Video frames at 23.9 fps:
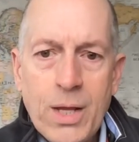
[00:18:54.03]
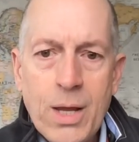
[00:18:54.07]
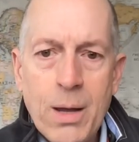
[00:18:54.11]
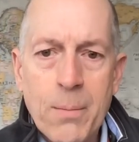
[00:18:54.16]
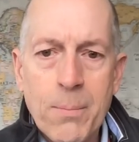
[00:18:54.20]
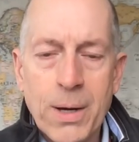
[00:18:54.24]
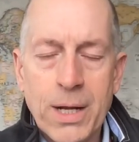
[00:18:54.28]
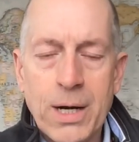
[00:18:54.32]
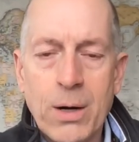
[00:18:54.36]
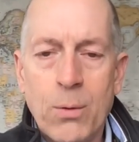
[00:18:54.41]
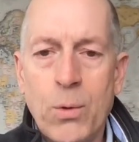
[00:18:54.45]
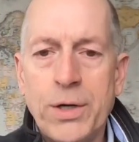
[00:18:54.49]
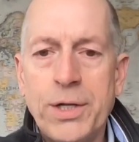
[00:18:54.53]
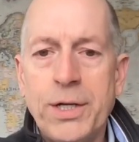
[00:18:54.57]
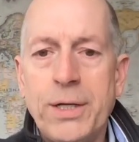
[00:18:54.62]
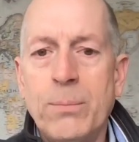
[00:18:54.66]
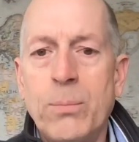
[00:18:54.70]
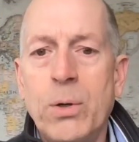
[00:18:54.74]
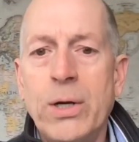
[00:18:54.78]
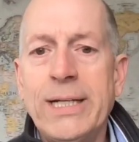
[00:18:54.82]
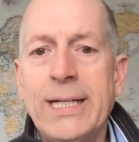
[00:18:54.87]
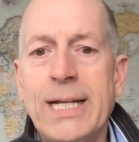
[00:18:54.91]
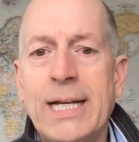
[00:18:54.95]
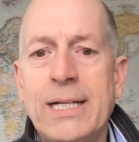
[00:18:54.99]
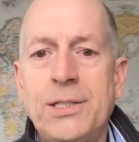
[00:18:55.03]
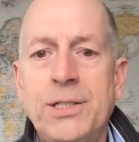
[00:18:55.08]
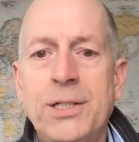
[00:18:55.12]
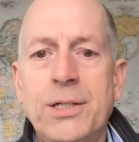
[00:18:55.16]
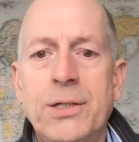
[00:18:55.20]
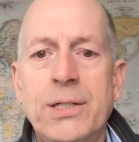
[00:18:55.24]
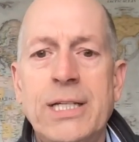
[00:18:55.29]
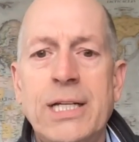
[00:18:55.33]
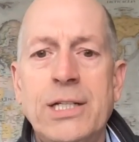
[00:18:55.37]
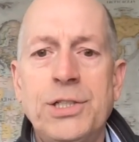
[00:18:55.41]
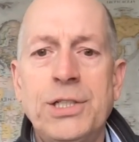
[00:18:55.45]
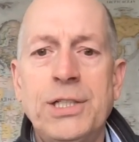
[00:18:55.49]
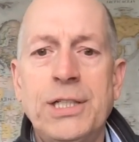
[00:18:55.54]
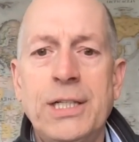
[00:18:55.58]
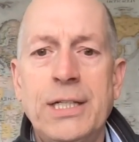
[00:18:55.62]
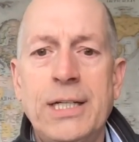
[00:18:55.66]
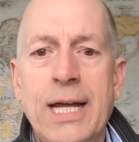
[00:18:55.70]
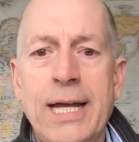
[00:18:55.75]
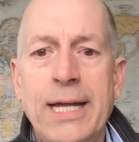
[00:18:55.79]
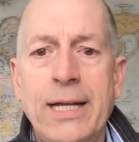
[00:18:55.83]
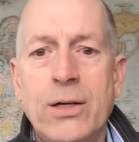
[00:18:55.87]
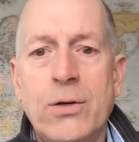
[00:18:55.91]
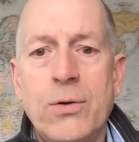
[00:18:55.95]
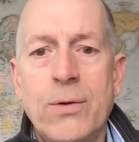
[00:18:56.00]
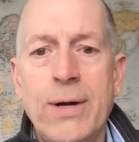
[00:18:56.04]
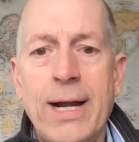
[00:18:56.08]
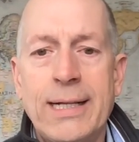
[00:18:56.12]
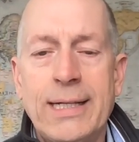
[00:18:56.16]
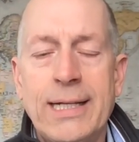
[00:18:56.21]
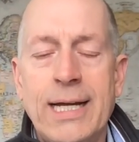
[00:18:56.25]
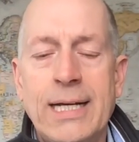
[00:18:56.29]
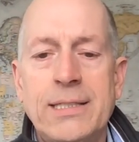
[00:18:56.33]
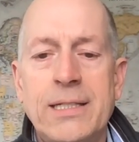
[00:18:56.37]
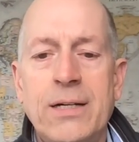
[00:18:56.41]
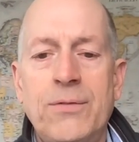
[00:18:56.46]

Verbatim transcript: but I wanted to bring that to your attention today and correct that.